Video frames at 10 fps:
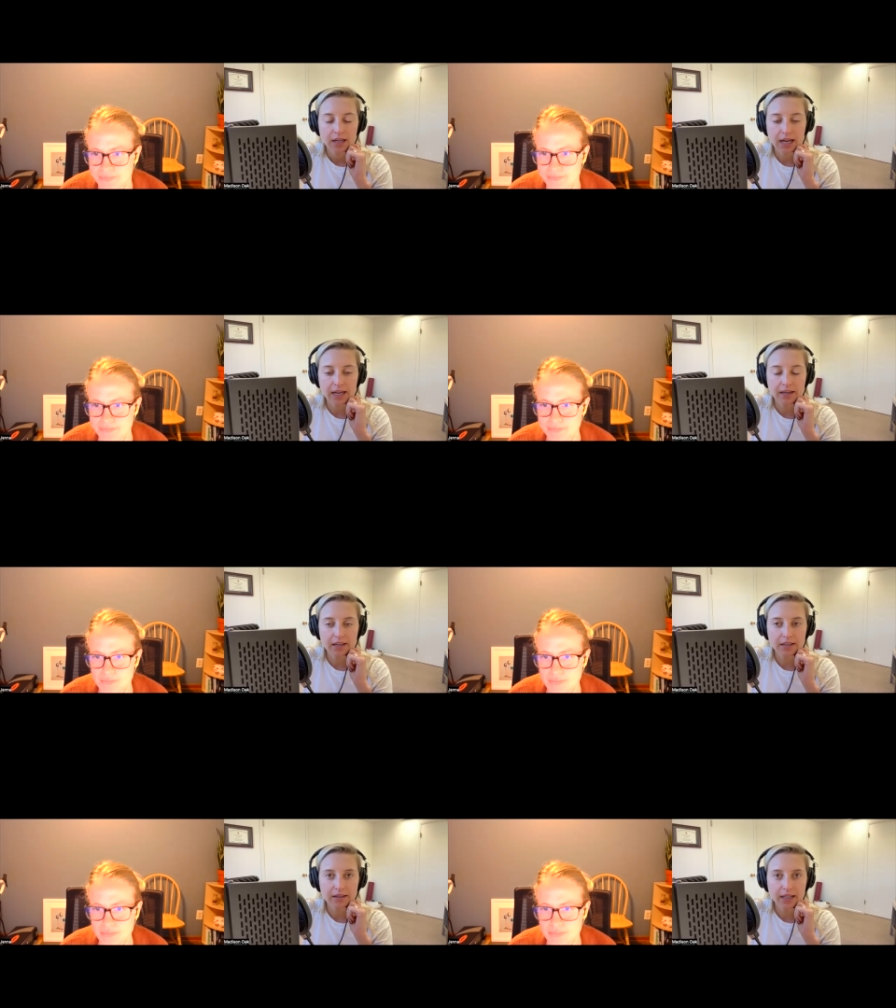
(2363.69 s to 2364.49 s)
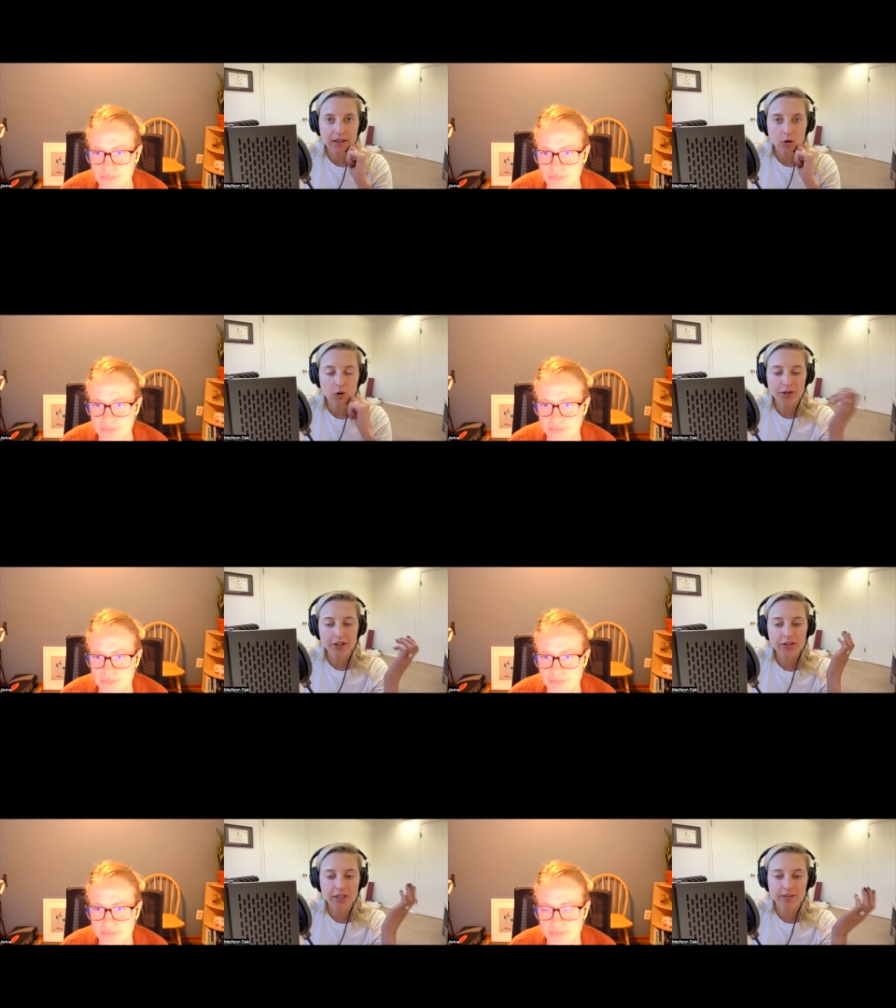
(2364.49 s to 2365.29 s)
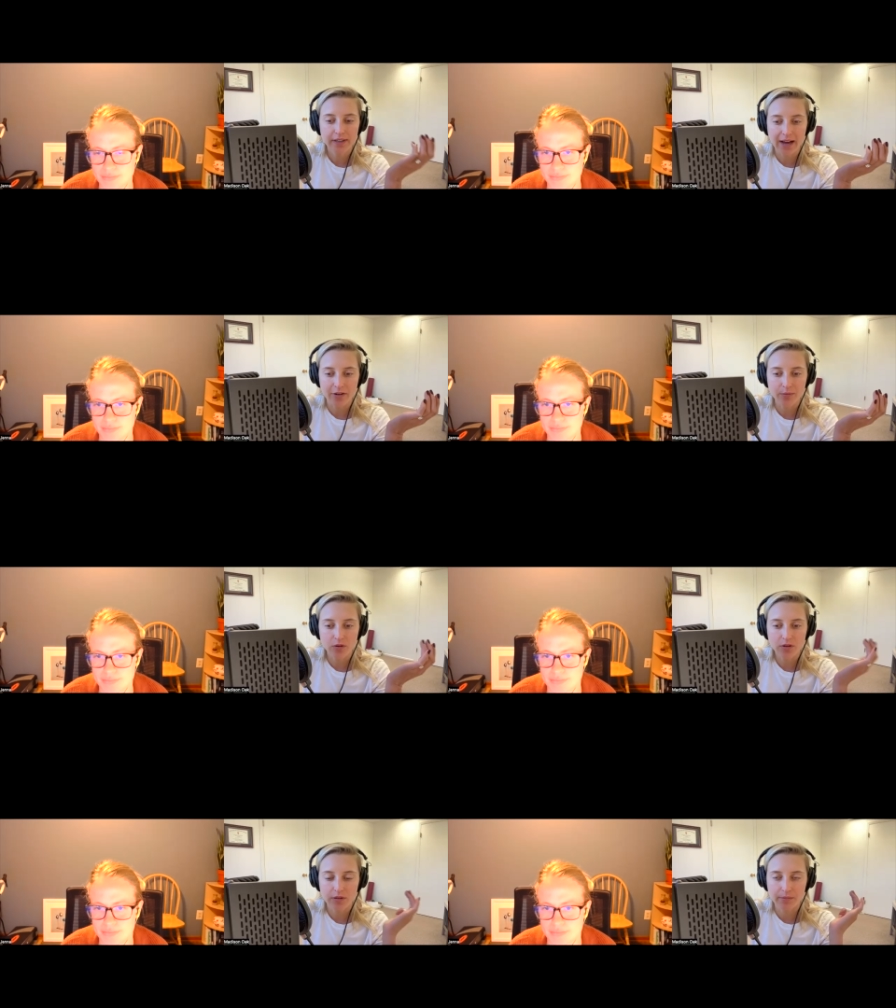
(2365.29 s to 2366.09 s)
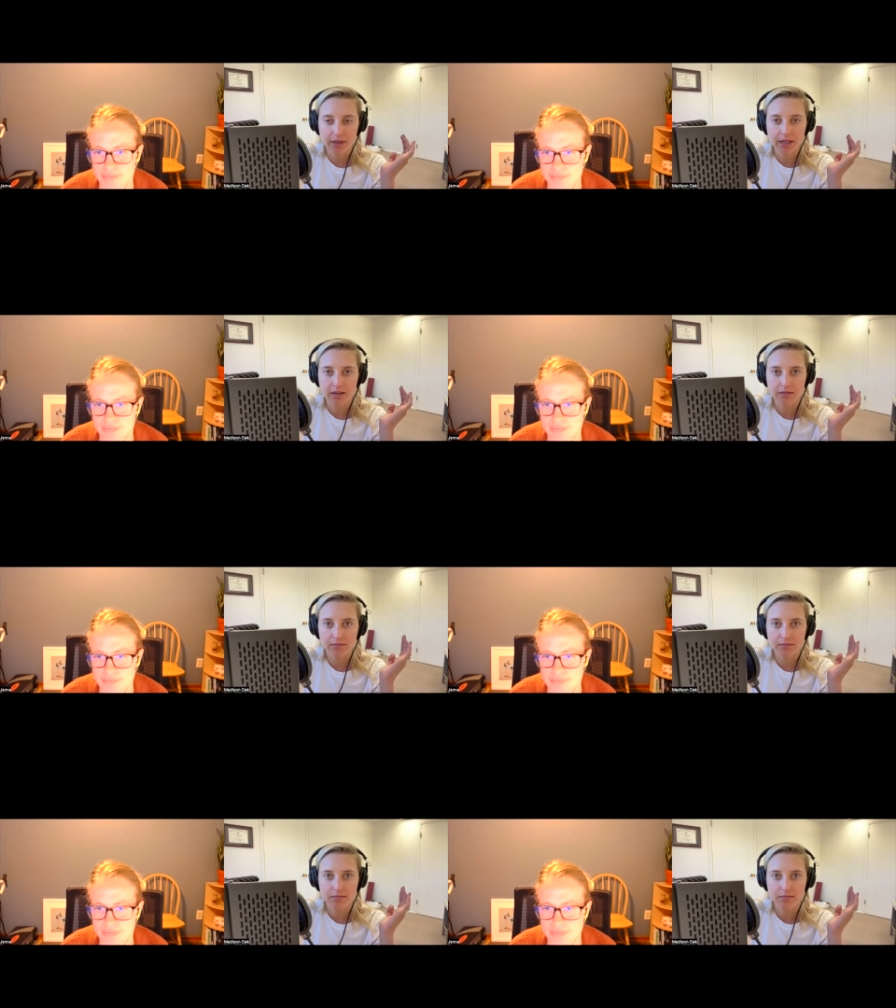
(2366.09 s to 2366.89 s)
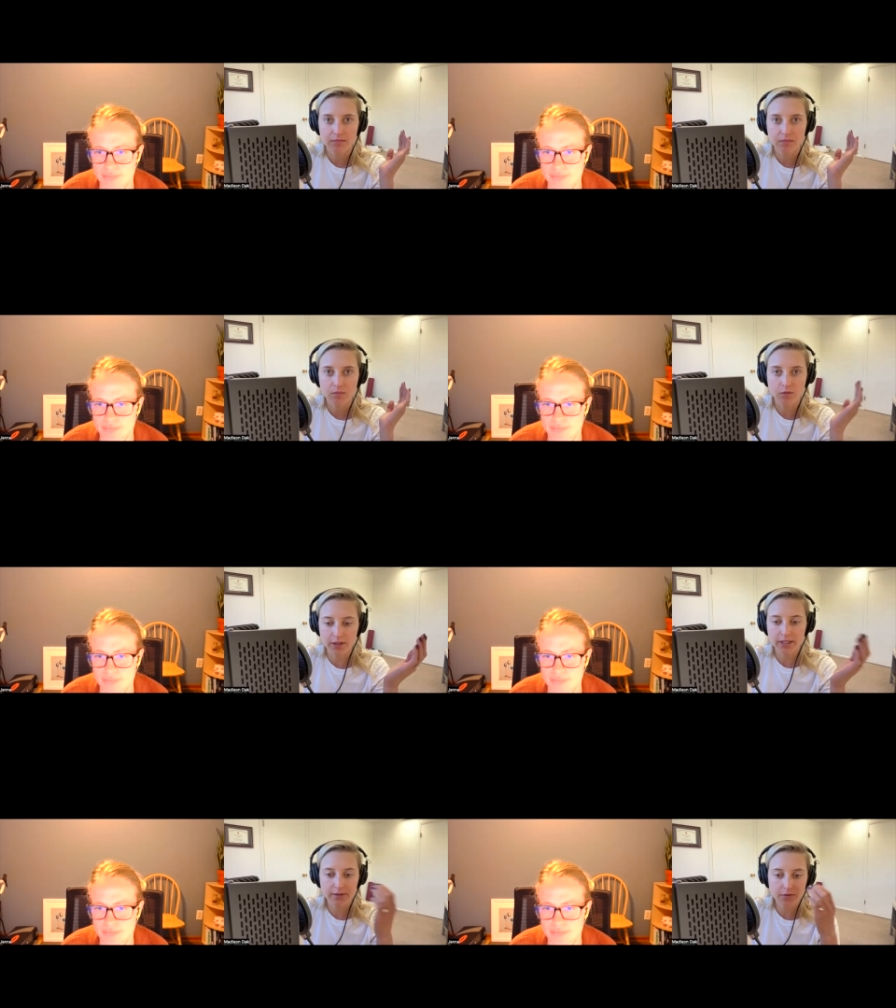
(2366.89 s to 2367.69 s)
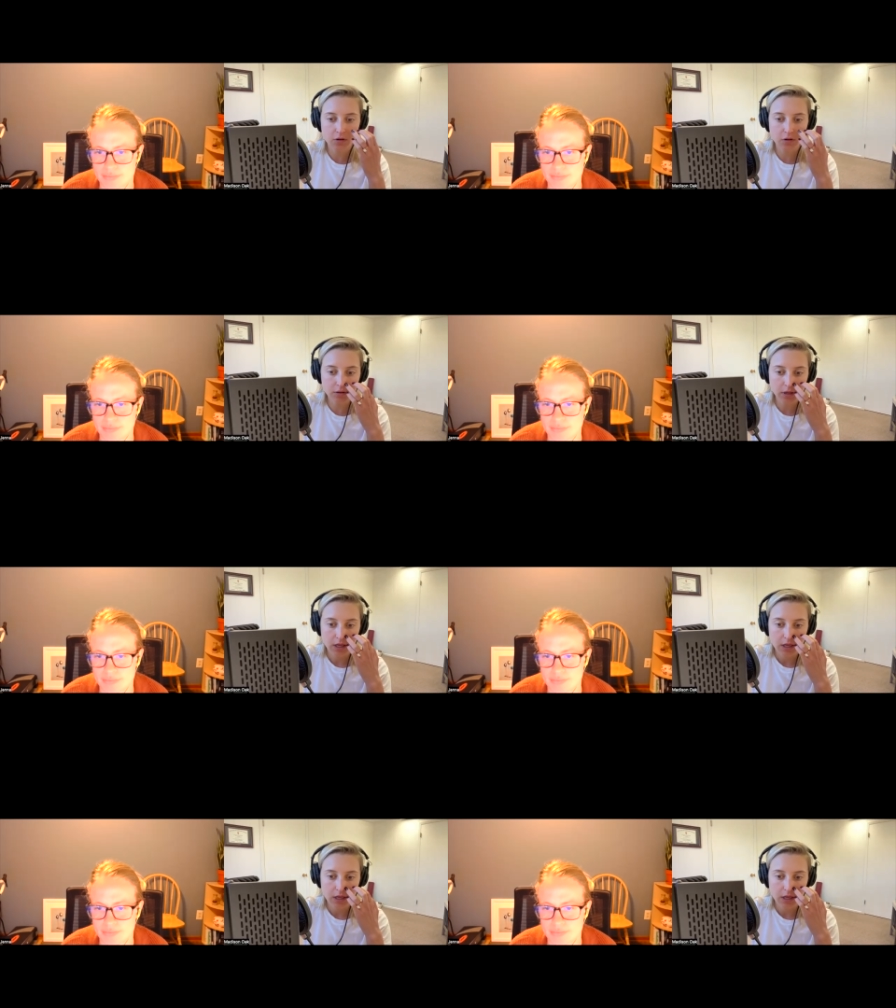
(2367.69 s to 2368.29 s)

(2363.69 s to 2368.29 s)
And then holding yourself accountable can be really difficult.